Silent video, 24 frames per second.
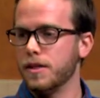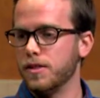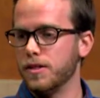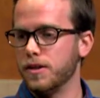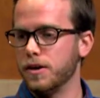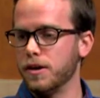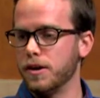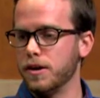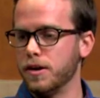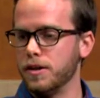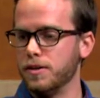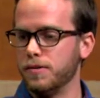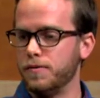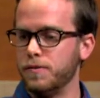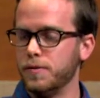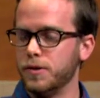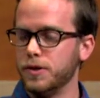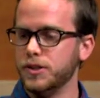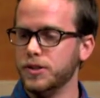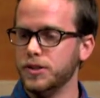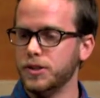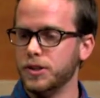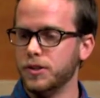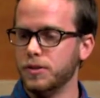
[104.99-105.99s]
The
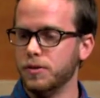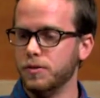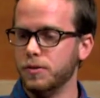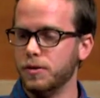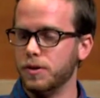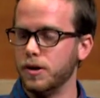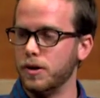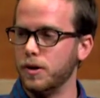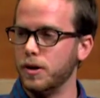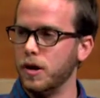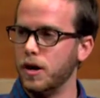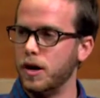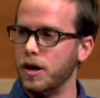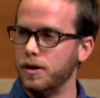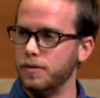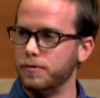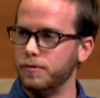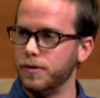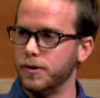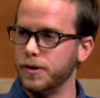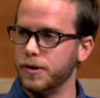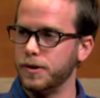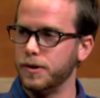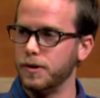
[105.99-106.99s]
first two, they're
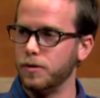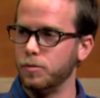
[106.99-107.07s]
offered in